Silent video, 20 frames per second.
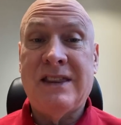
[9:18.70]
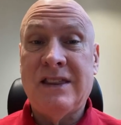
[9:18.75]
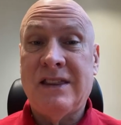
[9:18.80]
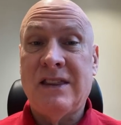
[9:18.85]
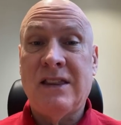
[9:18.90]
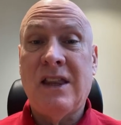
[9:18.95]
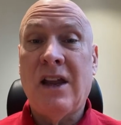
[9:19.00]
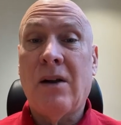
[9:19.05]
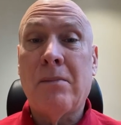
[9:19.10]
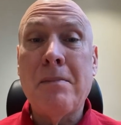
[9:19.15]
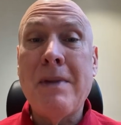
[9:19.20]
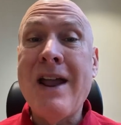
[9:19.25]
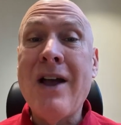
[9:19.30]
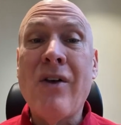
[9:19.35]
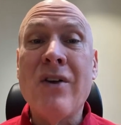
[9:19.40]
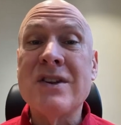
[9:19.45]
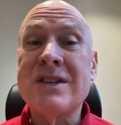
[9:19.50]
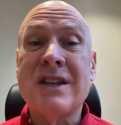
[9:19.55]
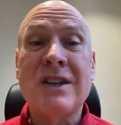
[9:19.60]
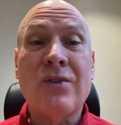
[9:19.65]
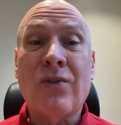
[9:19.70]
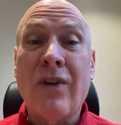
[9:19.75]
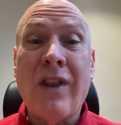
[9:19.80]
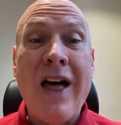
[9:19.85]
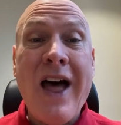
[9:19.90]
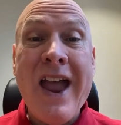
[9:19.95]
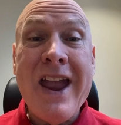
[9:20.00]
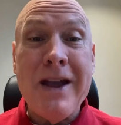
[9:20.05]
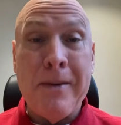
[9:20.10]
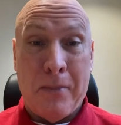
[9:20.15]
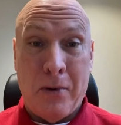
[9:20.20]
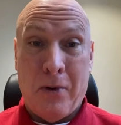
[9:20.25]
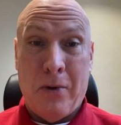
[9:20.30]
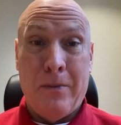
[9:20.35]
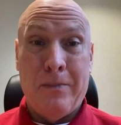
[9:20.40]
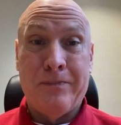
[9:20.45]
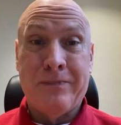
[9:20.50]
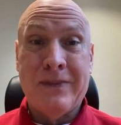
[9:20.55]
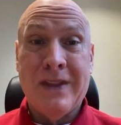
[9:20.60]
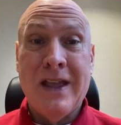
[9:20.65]
their mail isn't
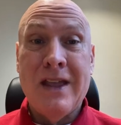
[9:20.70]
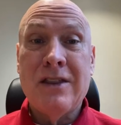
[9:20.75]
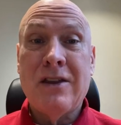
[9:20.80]
reliable.